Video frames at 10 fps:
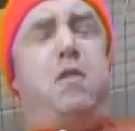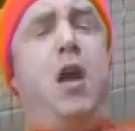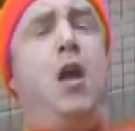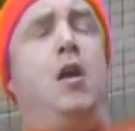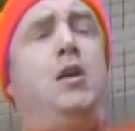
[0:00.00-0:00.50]
could
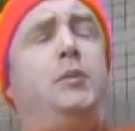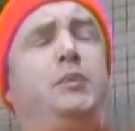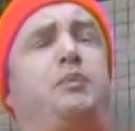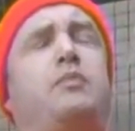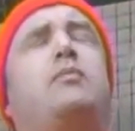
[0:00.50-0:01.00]
last no
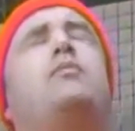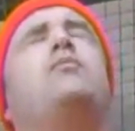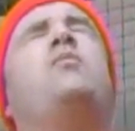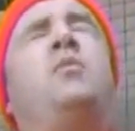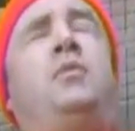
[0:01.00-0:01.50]
longer than
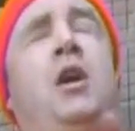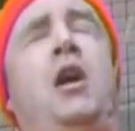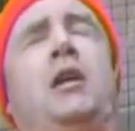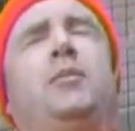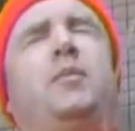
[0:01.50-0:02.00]
2
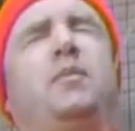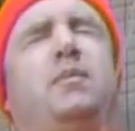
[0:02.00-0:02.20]
hours.